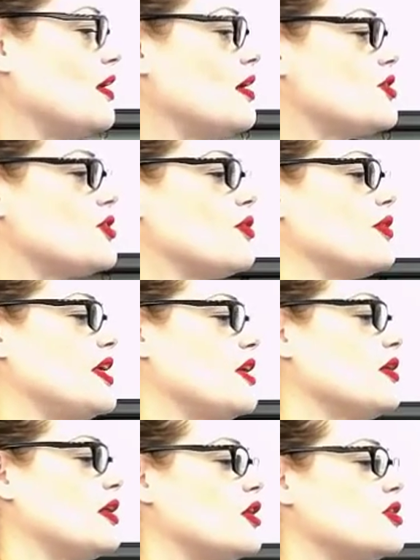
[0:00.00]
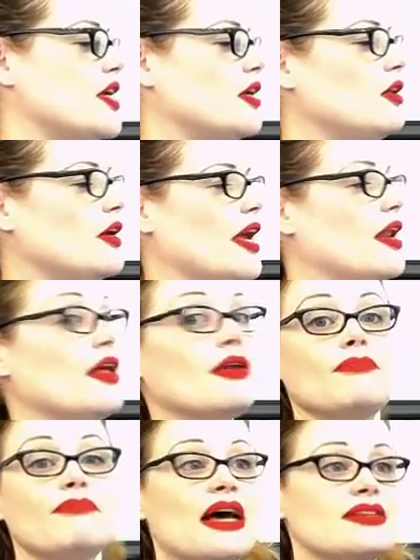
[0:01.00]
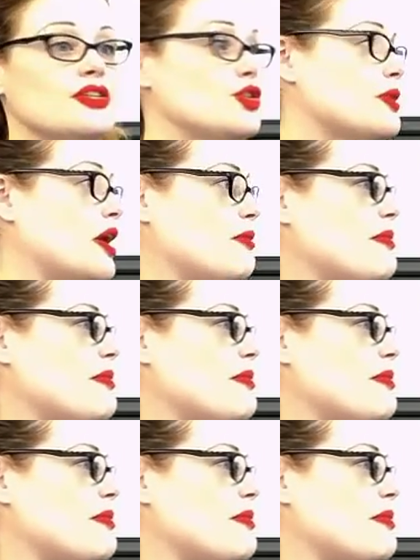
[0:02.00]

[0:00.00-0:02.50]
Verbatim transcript: So here, look, take a look, and then pass this around and